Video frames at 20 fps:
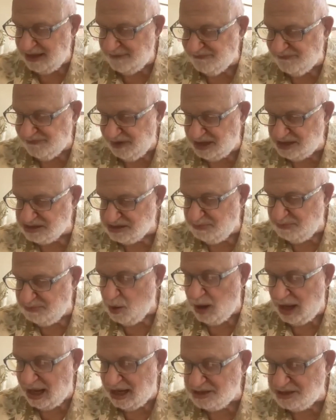named Franz
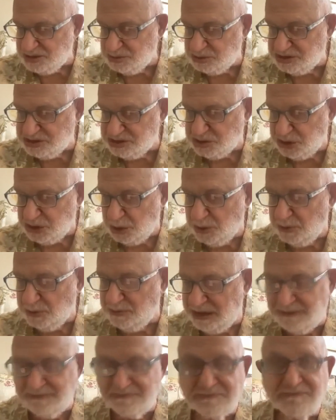Boas, who was
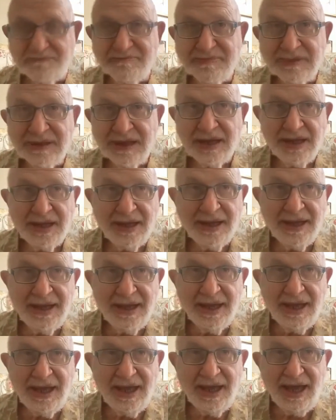German,
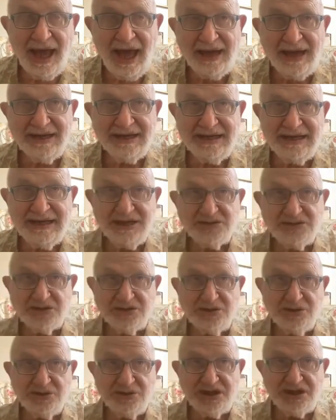And he
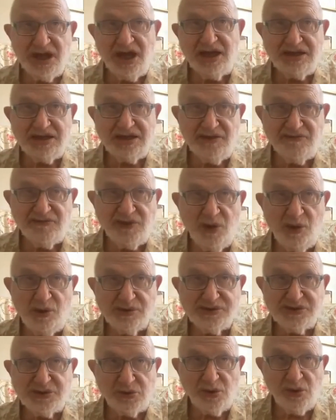introduced the idea of
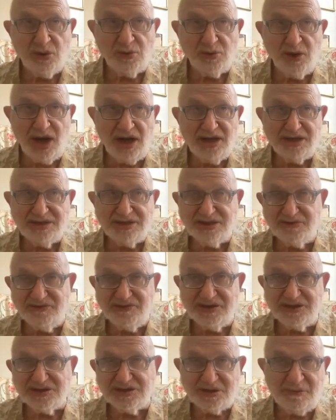cultural
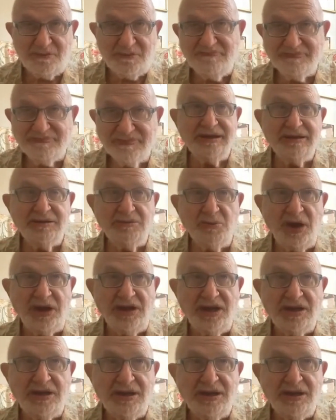relativism. But